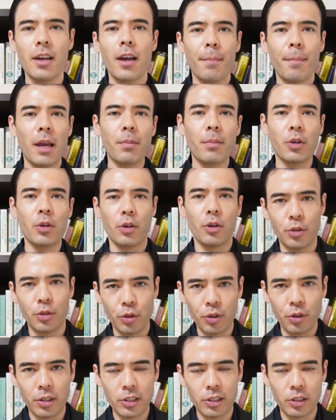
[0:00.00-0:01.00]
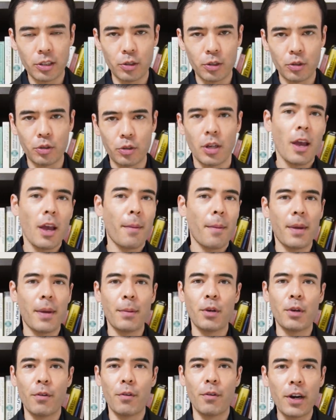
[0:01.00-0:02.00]
Maybe you're new to this news.
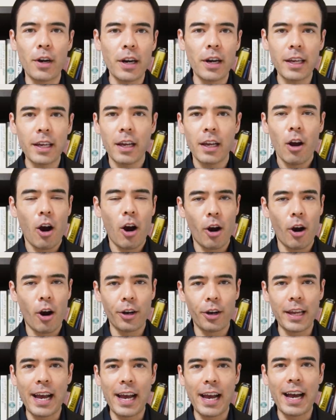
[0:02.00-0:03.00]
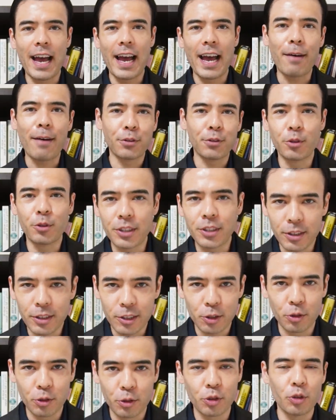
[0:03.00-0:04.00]
Maybe you're very already affluent in
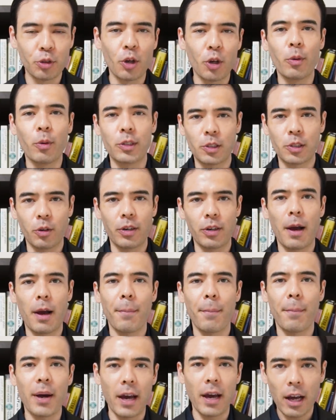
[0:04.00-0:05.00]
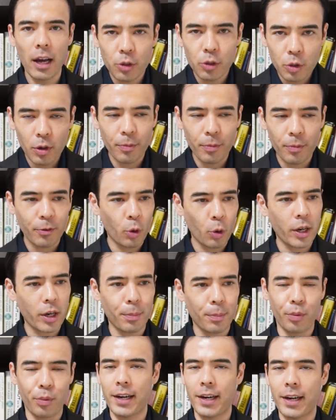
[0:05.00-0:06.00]
this news. You know what's going on. But I'll do a
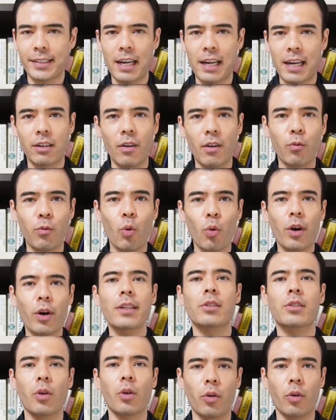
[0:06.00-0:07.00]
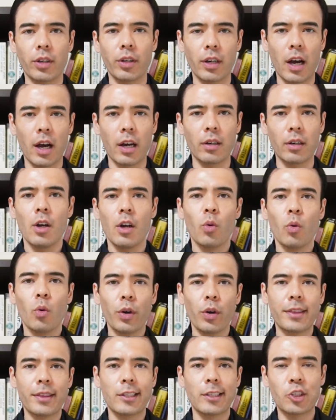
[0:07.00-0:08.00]
quick breakdown of what is going on
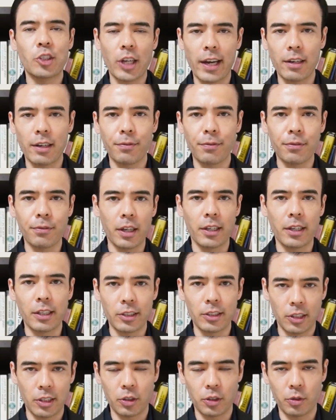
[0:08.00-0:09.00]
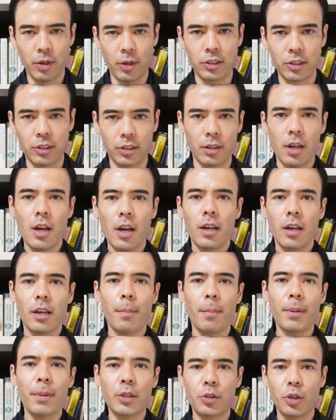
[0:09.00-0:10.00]
with this China flooding situation.
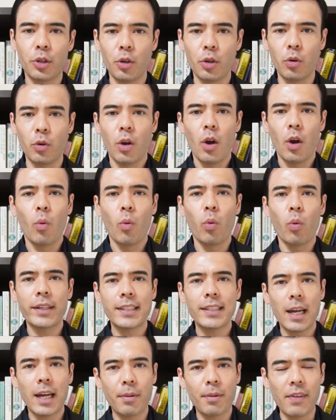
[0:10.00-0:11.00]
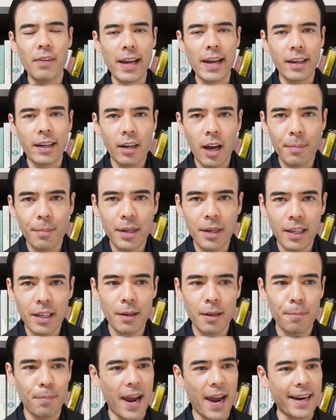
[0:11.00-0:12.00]
Number two, what type of economic
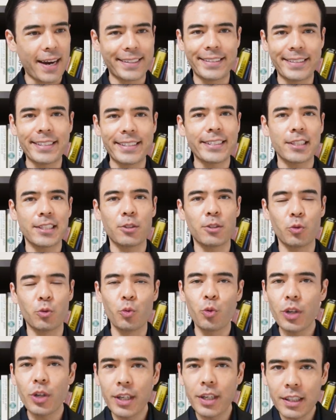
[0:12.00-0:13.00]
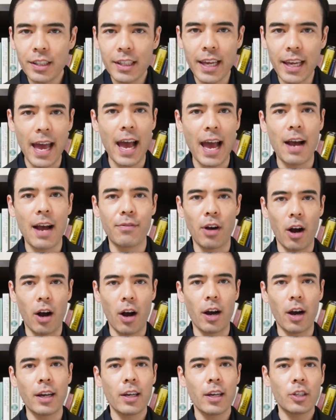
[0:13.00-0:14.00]
impact does this really have
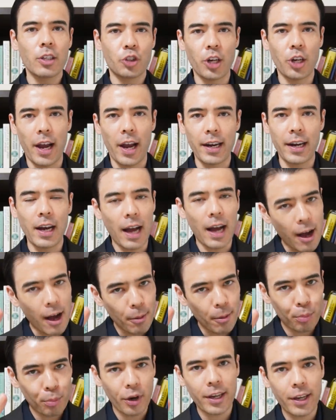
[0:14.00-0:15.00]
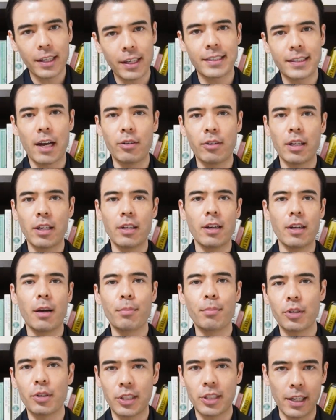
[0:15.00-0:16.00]
on China? I'll break it down in
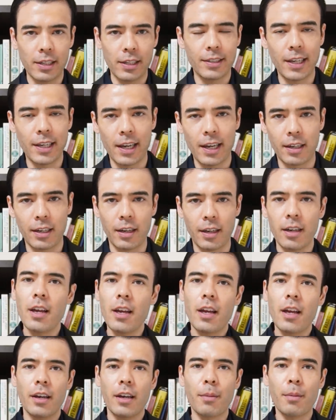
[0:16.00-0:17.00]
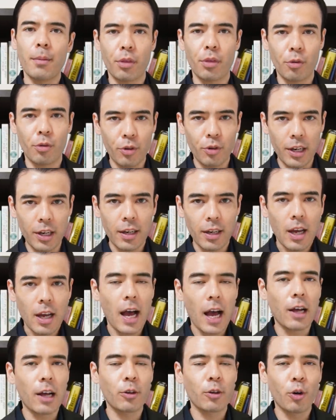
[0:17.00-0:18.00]
numbers and data. Number three,
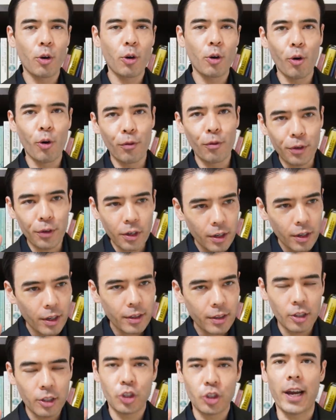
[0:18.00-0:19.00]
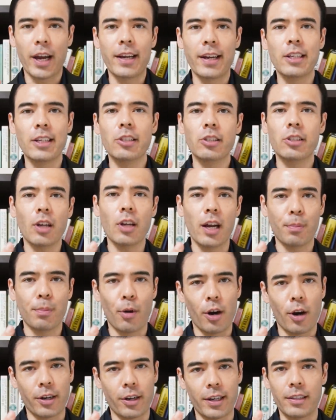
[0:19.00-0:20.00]
I'll go over the Chinese stock
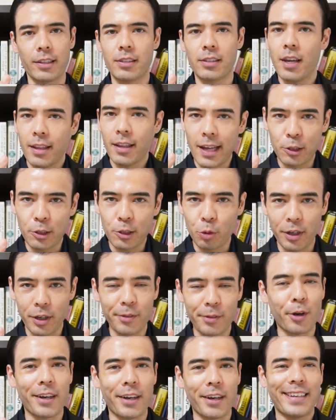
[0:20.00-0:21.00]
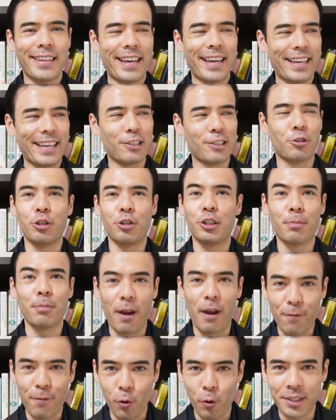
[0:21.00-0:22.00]
markets. That's what is
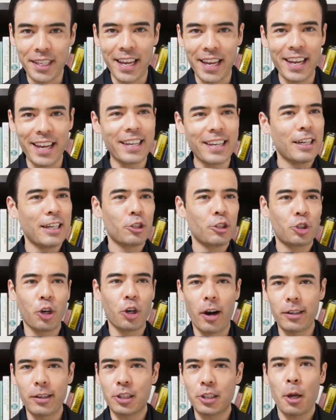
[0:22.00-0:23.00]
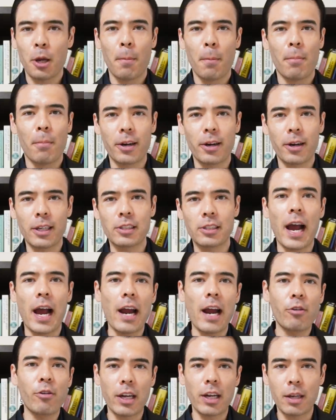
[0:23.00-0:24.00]
my forte, charts, markets.
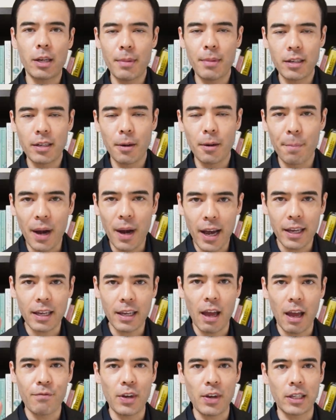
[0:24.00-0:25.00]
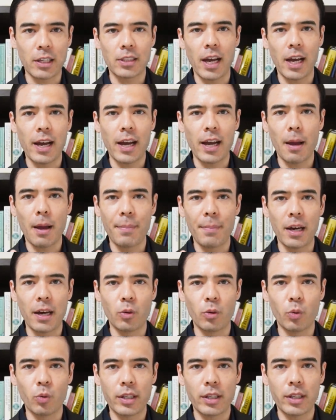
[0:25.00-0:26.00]
I recommended buying FXI about a
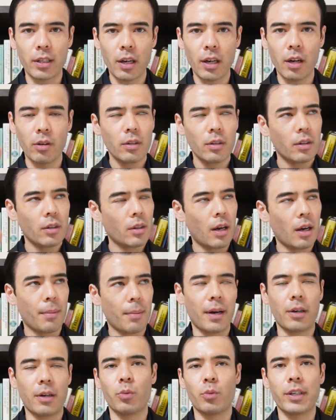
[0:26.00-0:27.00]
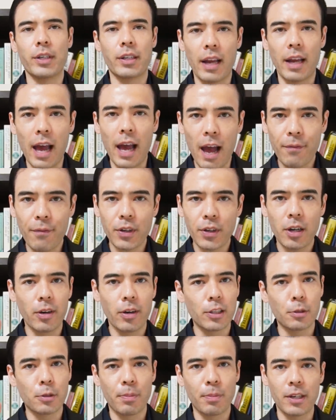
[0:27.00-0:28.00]
week ago, about a week and a half ago.
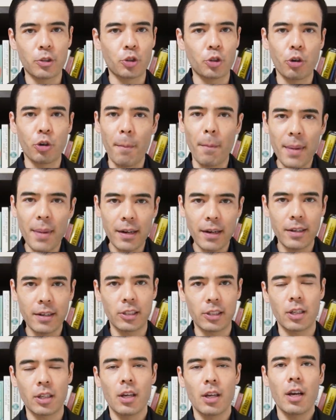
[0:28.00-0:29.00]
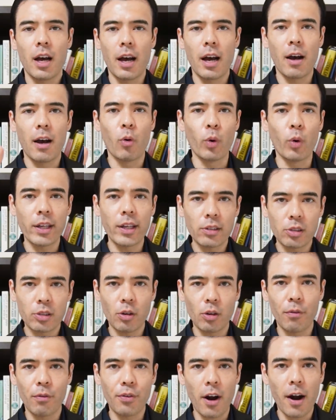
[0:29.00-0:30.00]
It's been a tremendous win
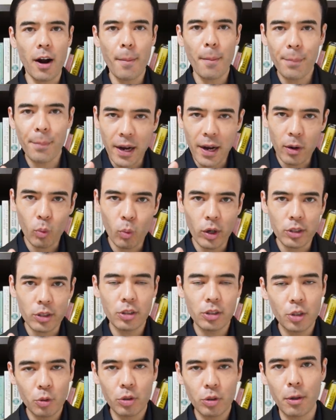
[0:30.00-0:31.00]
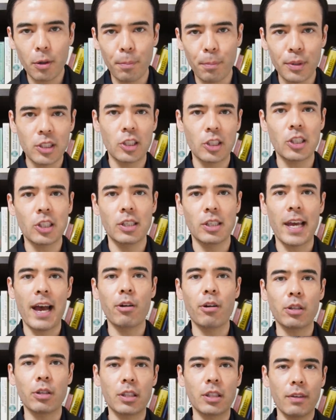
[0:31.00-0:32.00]
so far, but what to do with the position
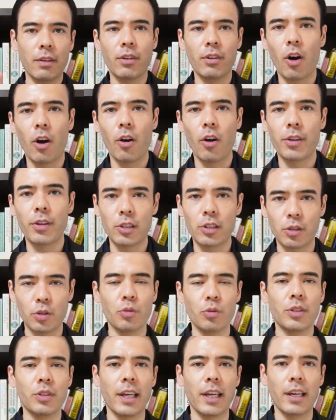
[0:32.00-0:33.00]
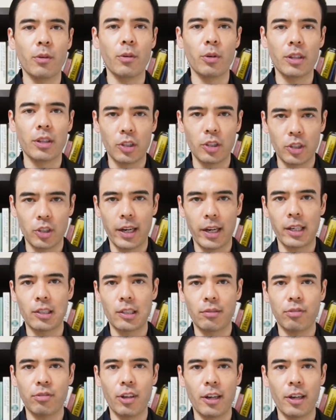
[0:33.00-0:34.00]
now given all this new data with the Chinese
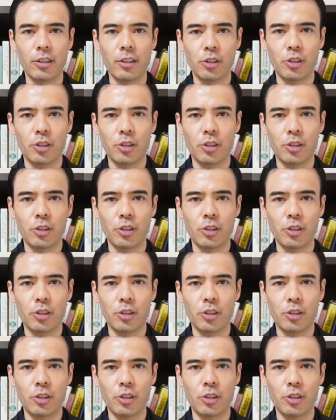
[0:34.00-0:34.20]
flood.